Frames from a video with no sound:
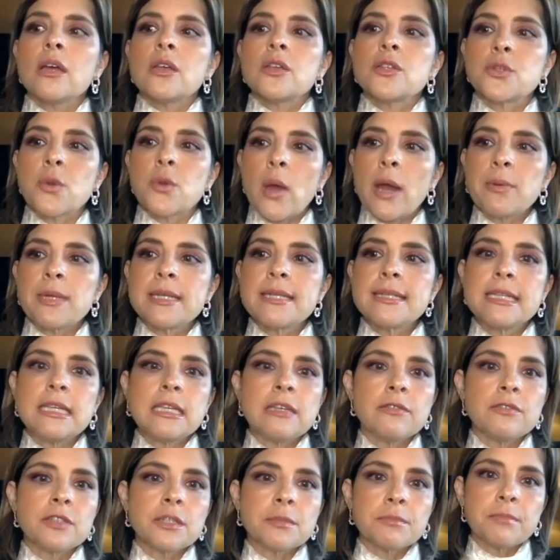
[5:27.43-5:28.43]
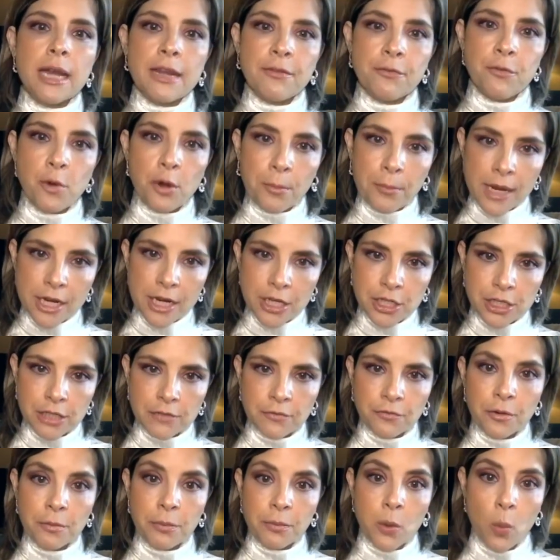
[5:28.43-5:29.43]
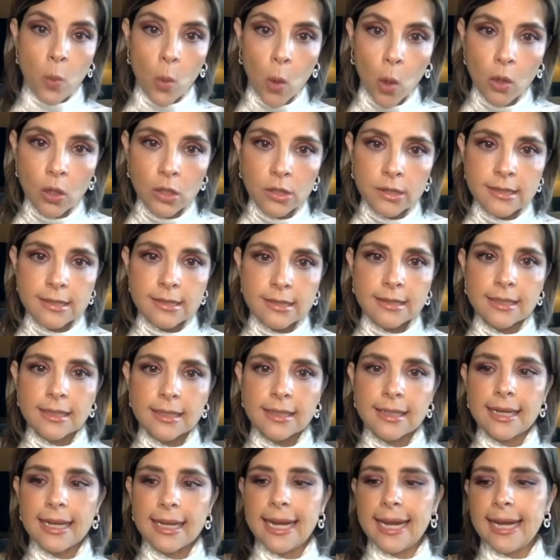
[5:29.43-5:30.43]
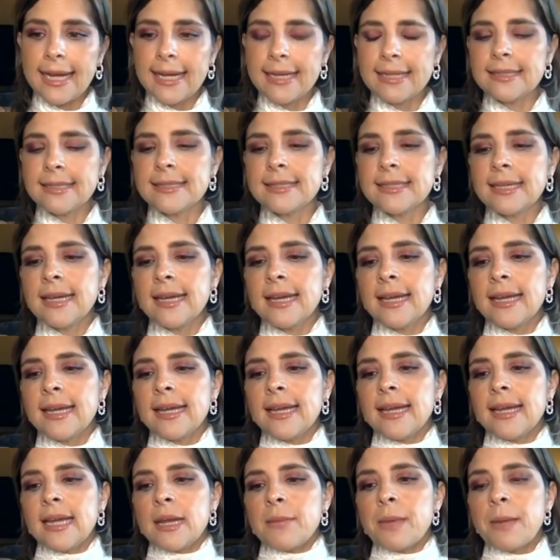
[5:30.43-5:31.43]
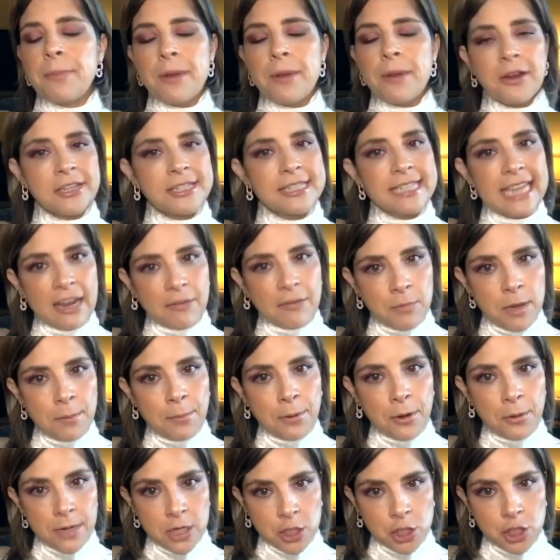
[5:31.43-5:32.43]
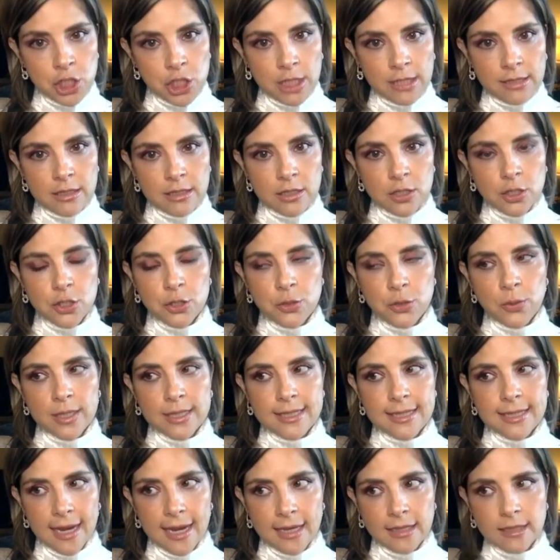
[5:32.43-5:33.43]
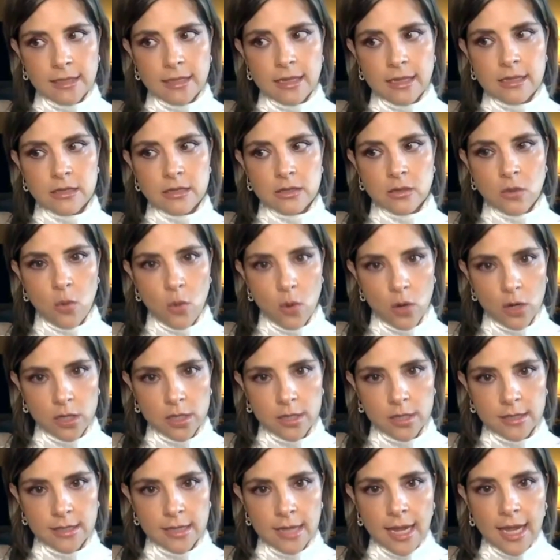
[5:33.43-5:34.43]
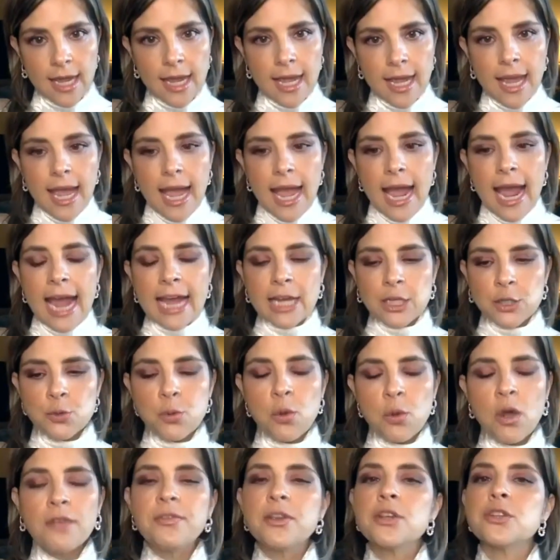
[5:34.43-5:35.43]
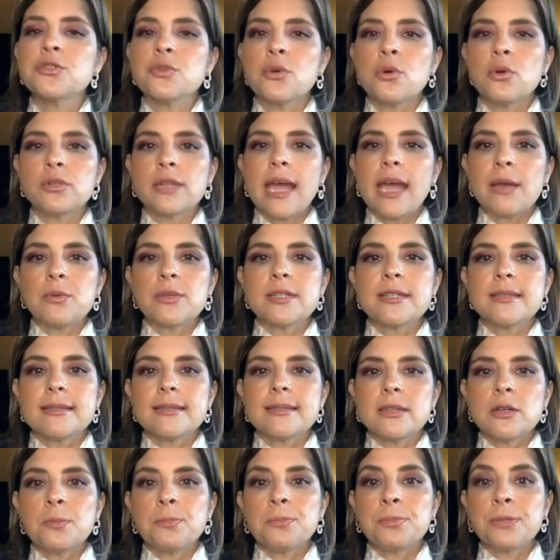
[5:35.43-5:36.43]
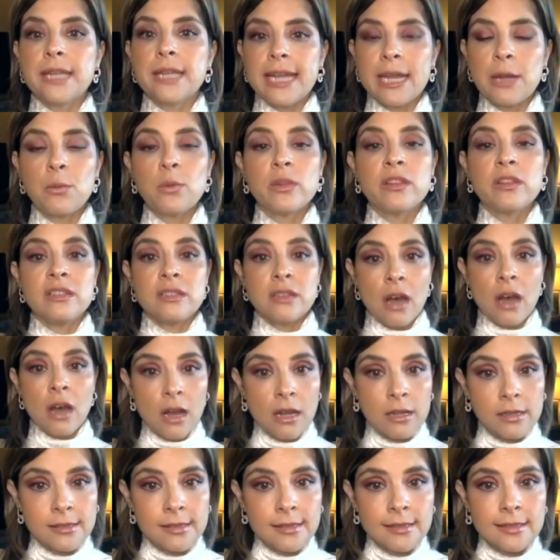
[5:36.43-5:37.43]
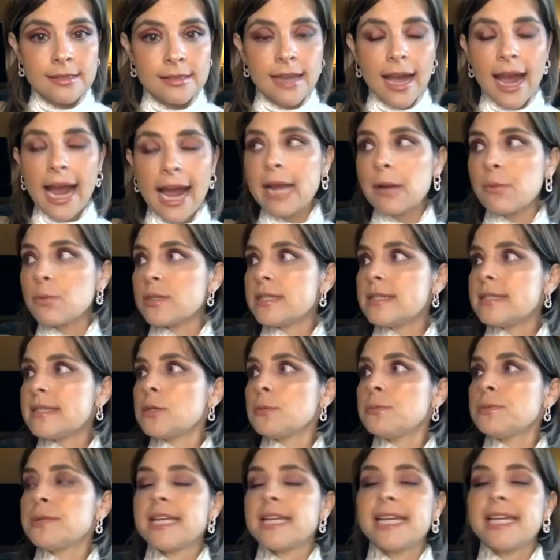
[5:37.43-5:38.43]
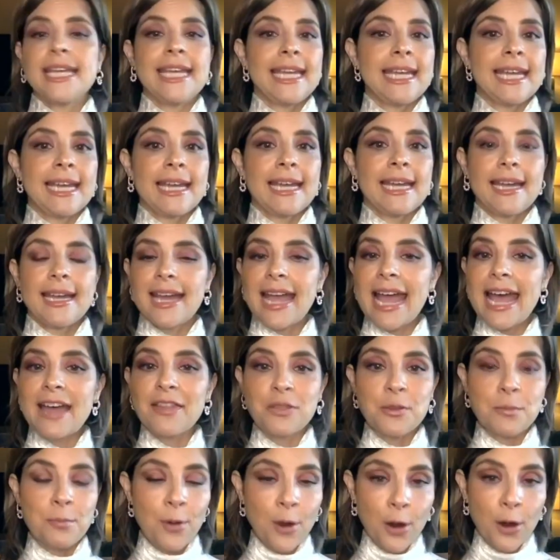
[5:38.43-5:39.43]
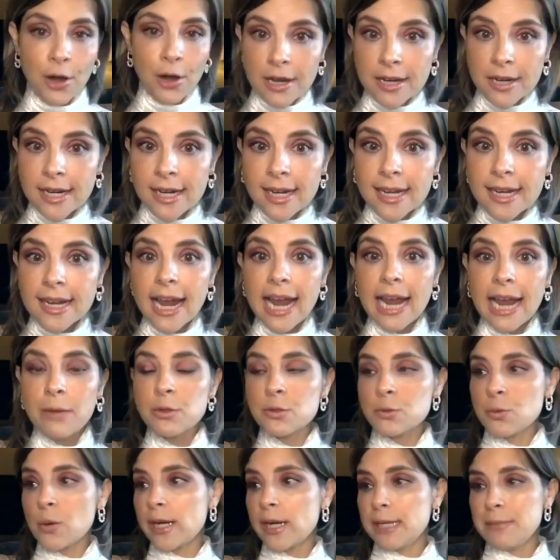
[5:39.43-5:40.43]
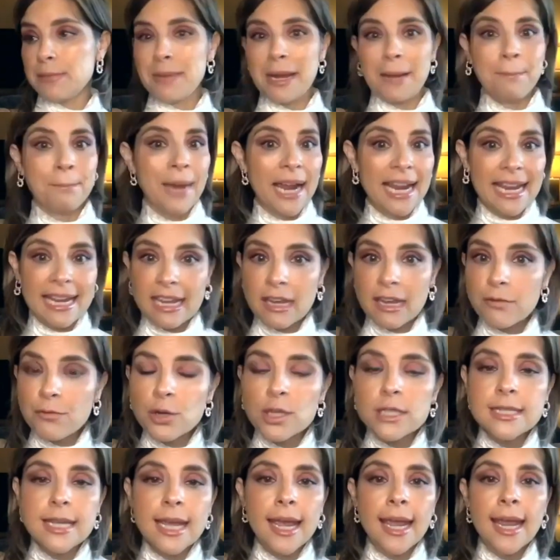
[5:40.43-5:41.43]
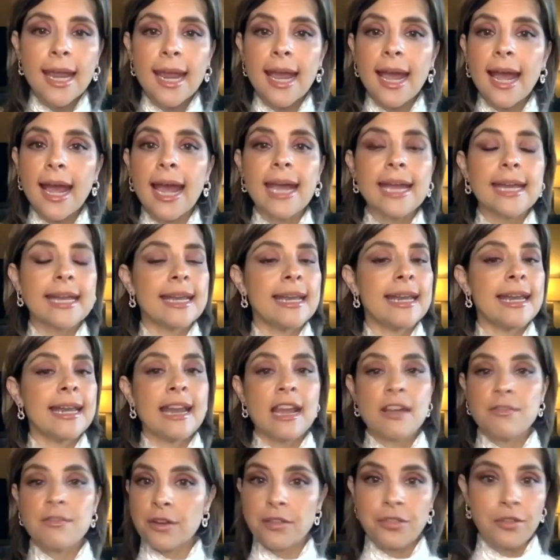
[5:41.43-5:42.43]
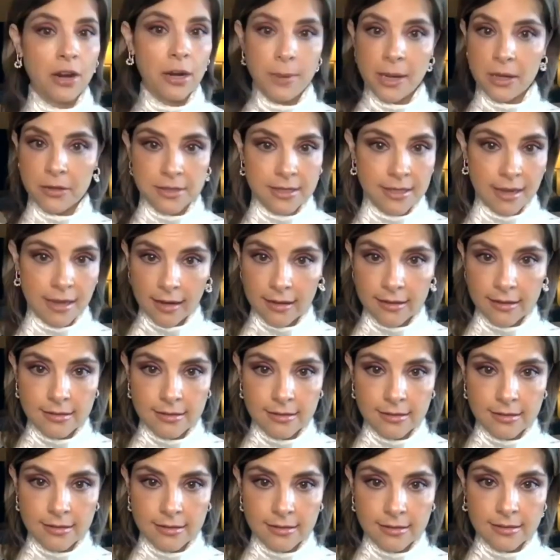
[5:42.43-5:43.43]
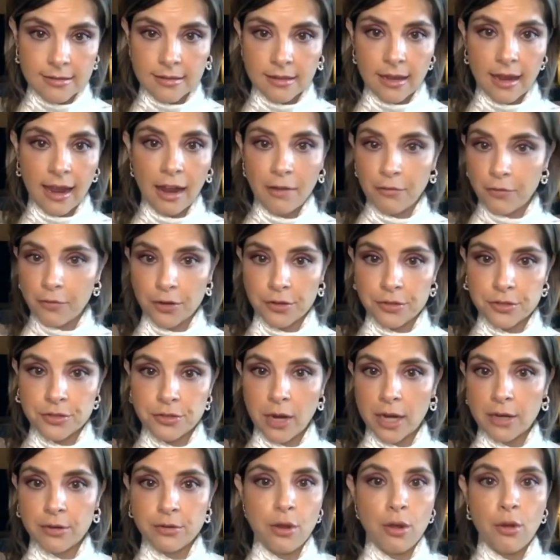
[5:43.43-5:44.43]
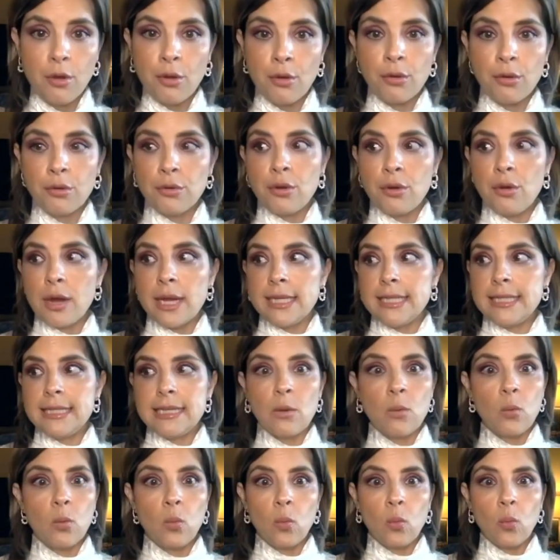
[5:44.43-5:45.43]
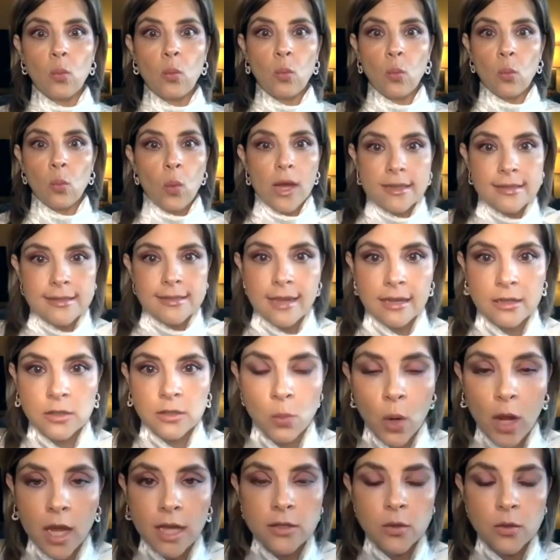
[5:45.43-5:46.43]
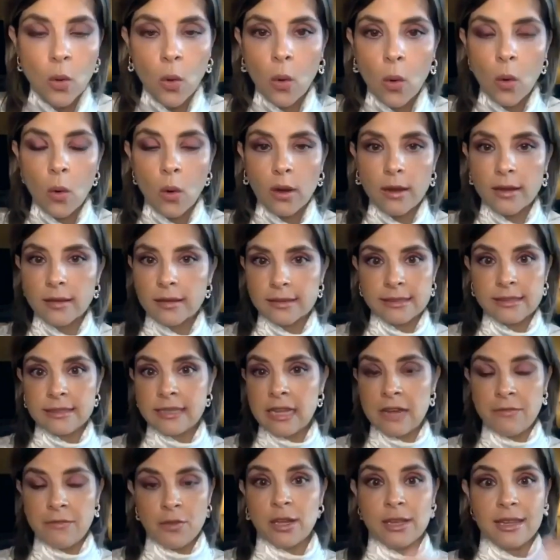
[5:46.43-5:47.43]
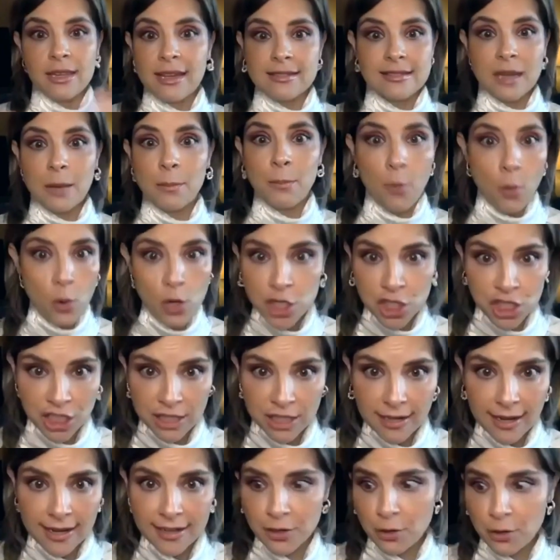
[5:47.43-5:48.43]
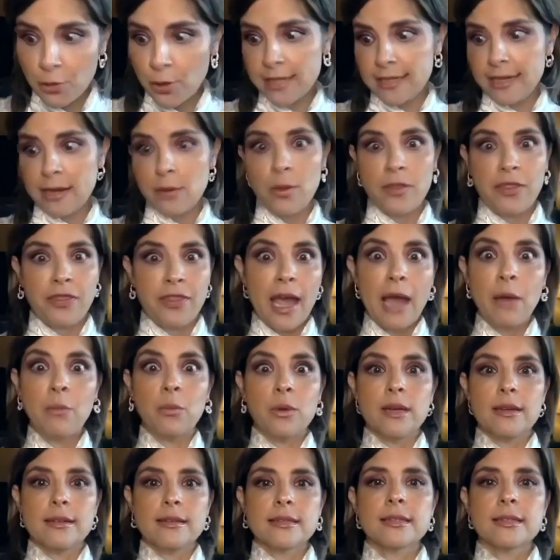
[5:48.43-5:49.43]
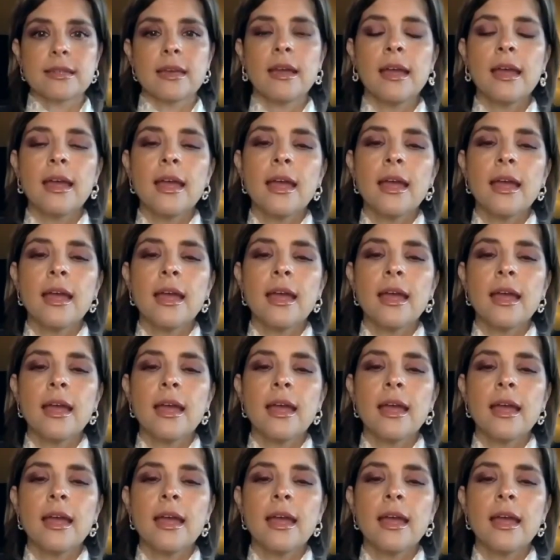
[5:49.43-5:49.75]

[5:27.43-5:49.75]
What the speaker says: So I received my formation from the world. And my parents gave me permission to attend this course. At 12 years old, I was still playing with dolls. I was still playing at the park. I was riding my bike every day. I had never thought about sex, ever. So I had no idea what sex was. Nevertheless, abortion, I had no idea what that was.